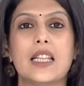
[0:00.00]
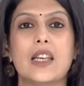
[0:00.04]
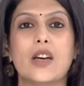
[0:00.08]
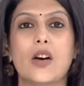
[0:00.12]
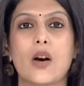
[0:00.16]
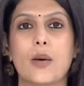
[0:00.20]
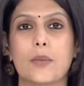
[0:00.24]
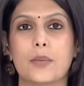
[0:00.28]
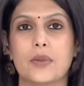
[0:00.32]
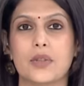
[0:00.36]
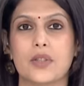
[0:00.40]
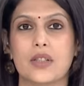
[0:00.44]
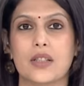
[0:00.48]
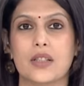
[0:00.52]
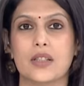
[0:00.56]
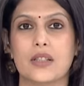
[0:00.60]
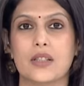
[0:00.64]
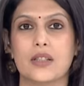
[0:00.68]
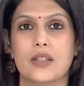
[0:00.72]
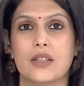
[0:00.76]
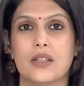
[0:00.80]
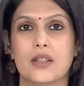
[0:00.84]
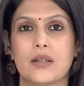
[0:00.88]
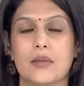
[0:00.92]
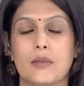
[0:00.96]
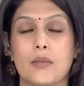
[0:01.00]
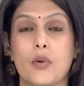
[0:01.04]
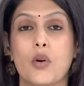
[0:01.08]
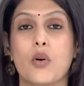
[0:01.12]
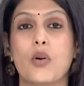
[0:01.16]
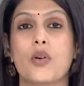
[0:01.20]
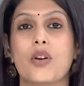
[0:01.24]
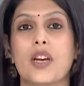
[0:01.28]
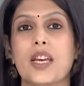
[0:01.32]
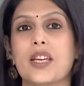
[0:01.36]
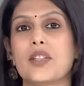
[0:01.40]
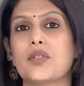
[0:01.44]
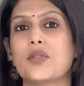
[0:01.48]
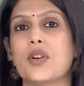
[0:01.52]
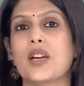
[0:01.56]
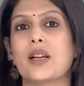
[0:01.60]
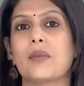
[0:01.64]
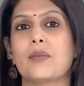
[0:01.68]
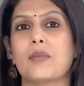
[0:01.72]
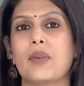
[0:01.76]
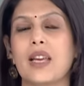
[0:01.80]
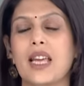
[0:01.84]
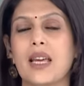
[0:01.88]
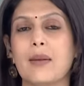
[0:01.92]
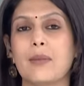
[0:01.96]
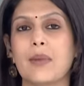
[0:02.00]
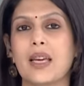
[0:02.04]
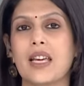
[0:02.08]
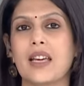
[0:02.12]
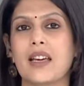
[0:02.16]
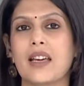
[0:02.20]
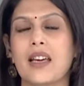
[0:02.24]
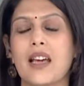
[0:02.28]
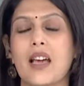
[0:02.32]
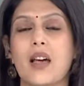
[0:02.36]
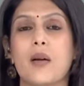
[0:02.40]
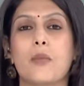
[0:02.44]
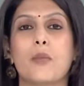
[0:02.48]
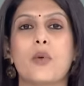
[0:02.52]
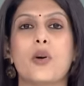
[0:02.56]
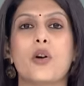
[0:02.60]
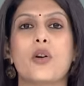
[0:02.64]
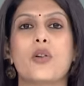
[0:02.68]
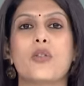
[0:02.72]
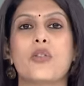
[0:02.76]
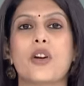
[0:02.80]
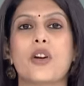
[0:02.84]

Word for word: the opposite more Israel blaming, more